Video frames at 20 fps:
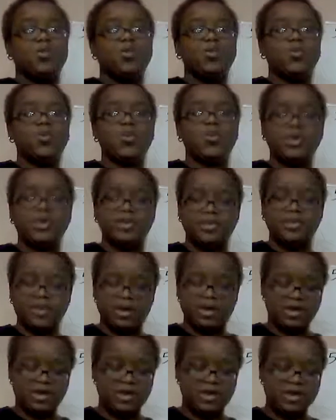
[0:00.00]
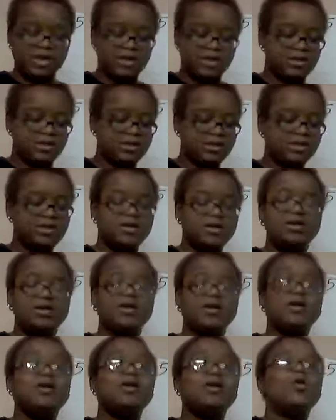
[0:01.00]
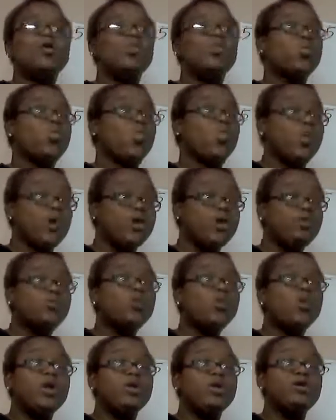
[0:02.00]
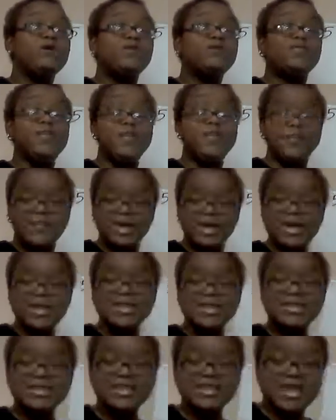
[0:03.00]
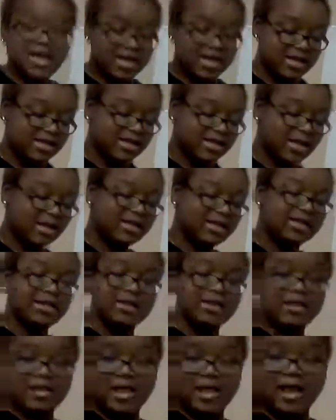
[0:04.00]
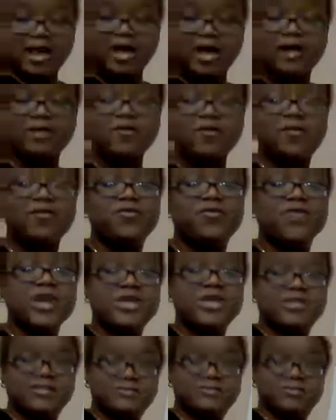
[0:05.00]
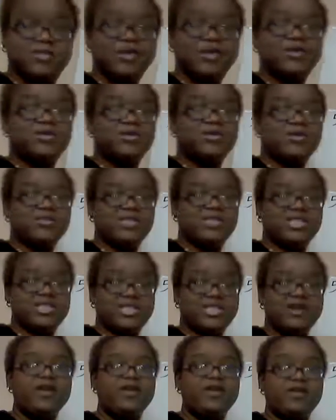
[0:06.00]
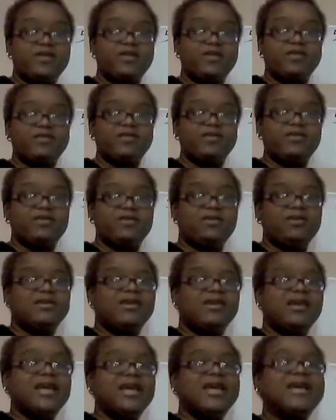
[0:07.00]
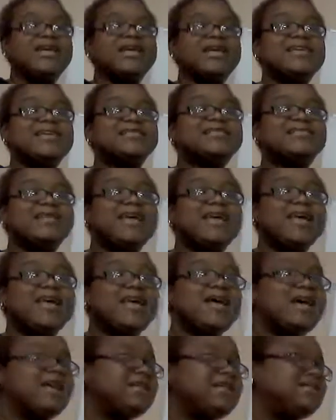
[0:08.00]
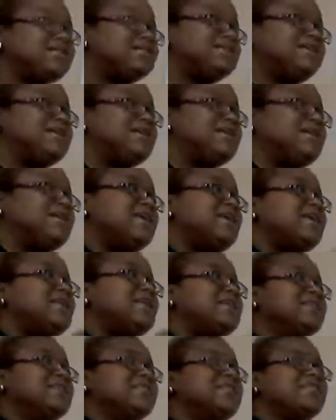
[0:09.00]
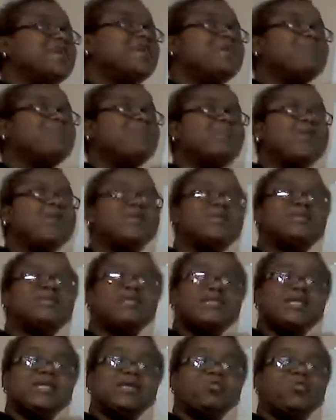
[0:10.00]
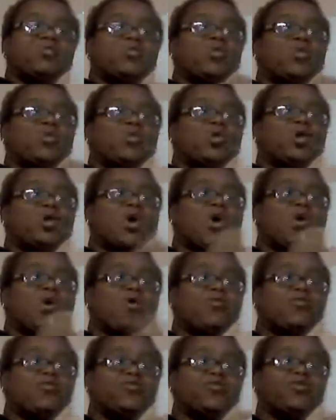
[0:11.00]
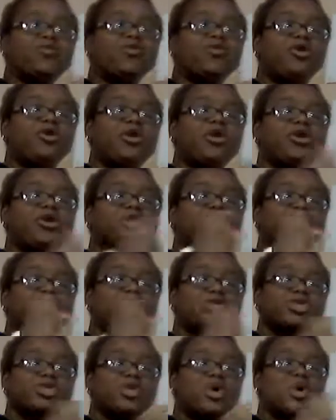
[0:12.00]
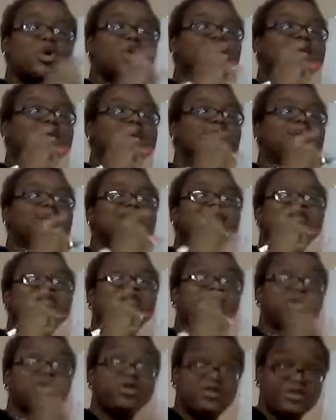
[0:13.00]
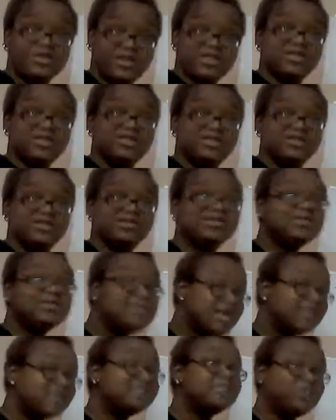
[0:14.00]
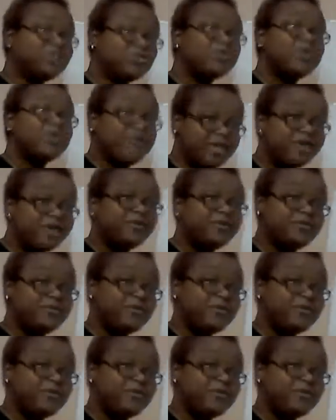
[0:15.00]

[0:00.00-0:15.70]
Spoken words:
one thing, one of the main things that a lot of inspectors share is that they mostly pull over truck that are dirty. Yes, you hear